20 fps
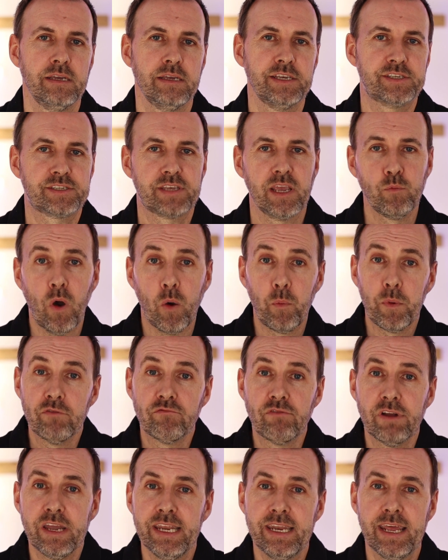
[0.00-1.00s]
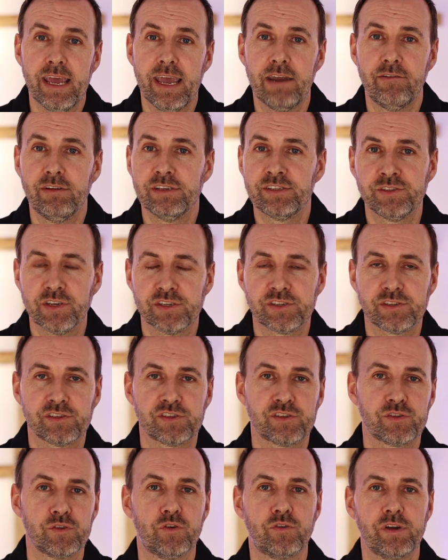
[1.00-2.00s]
You see, what we read here isn't just the
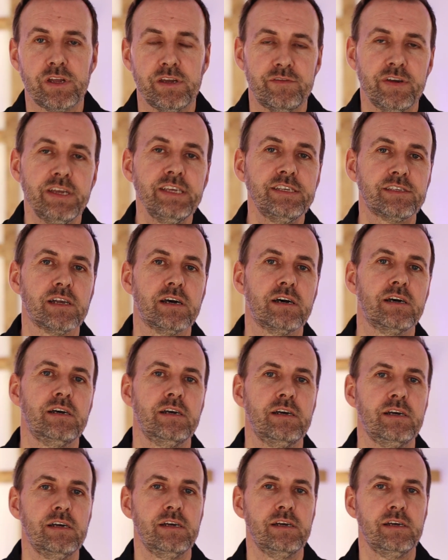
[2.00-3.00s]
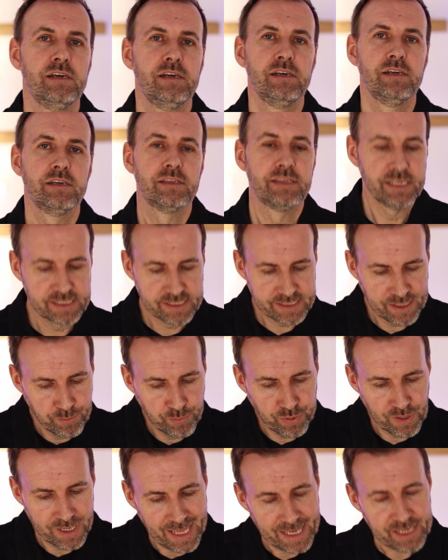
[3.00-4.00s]
story of Easter. This
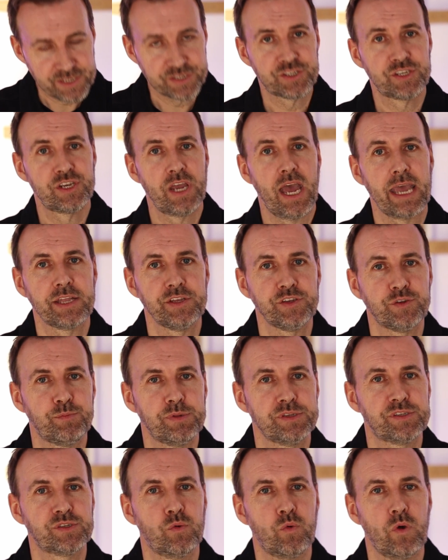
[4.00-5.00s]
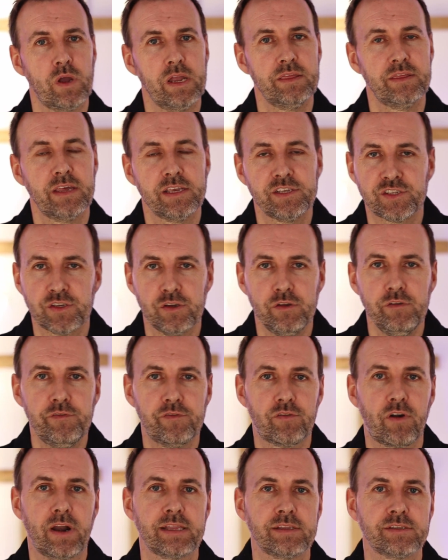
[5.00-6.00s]
simple exchange between these two
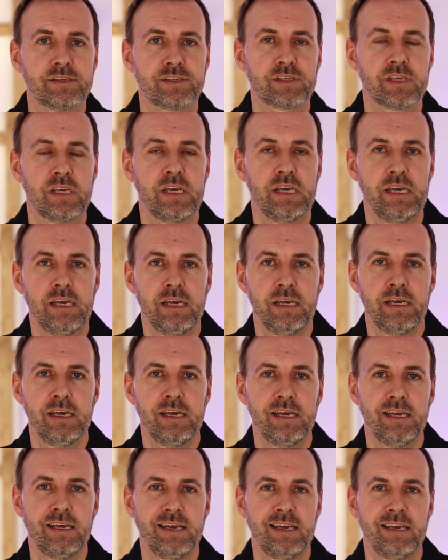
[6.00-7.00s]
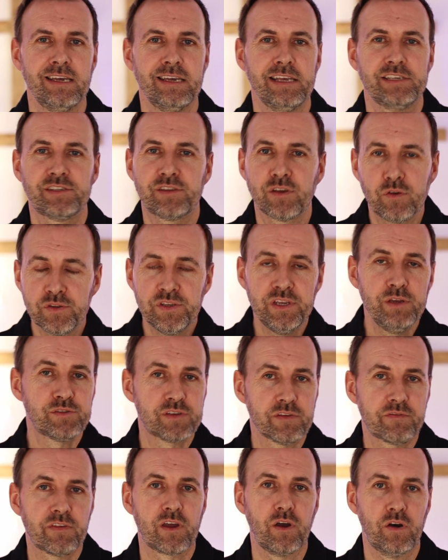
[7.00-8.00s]
friends is the good
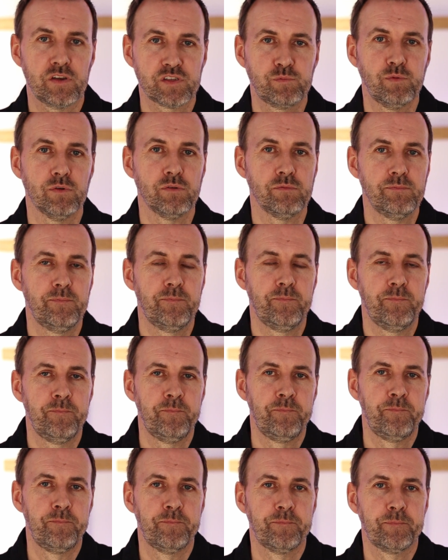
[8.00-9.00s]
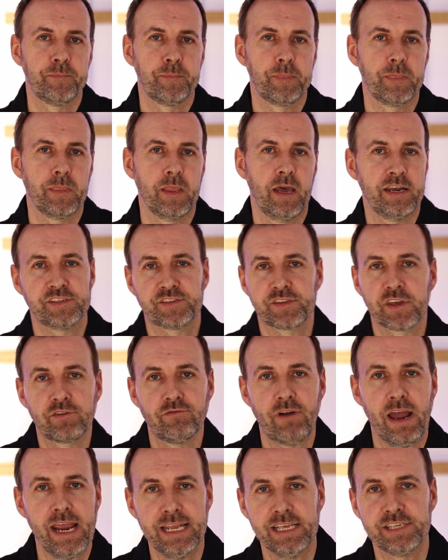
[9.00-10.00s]
news of the gospel. And it's the
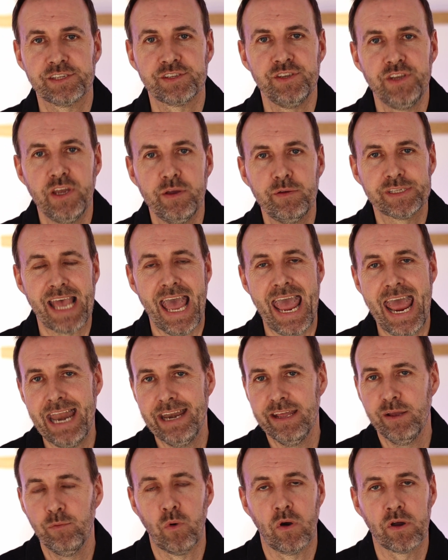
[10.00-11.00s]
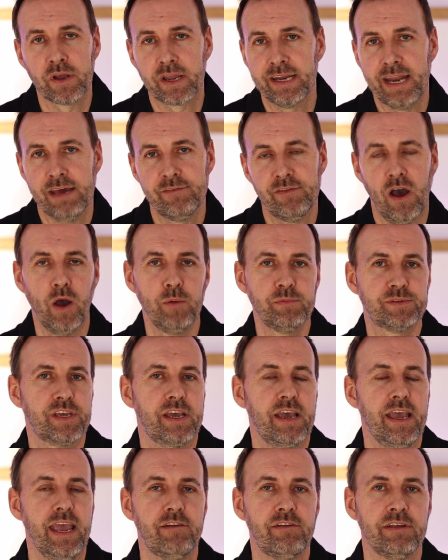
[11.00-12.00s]
greatest news anyone can ever hope
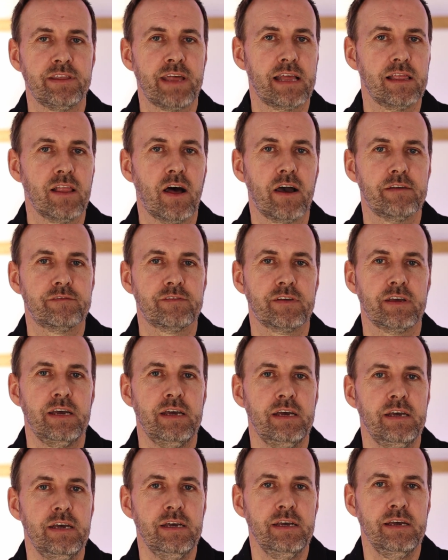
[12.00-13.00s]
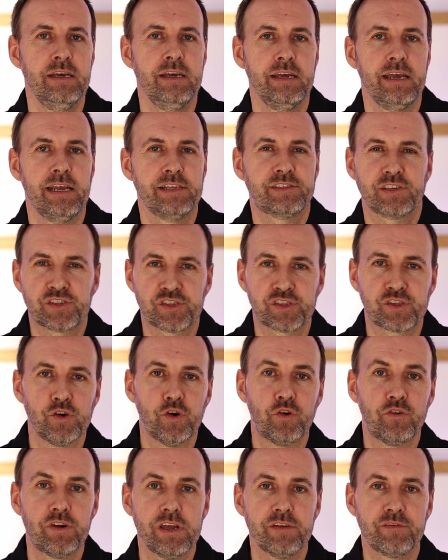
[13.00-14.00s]
to hear in their life. It's a
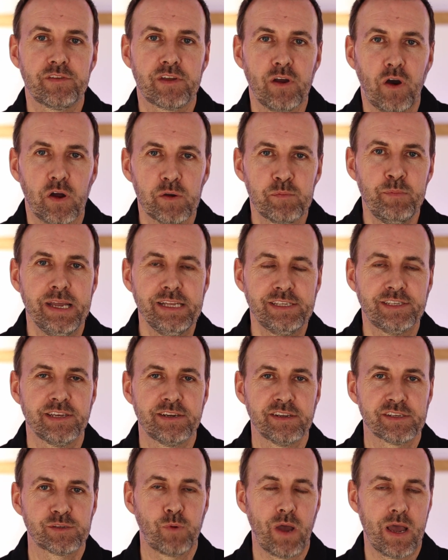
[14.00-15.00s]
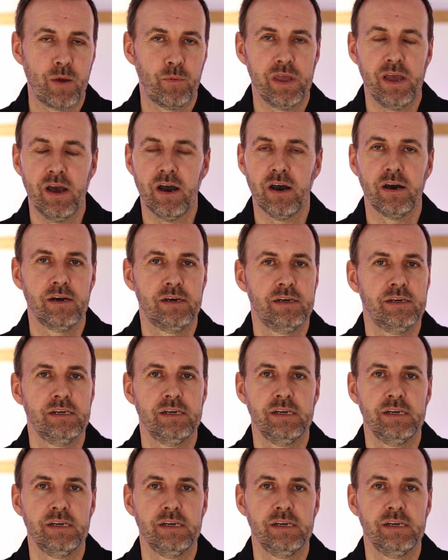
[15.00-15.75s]
story of God meeting us where we are.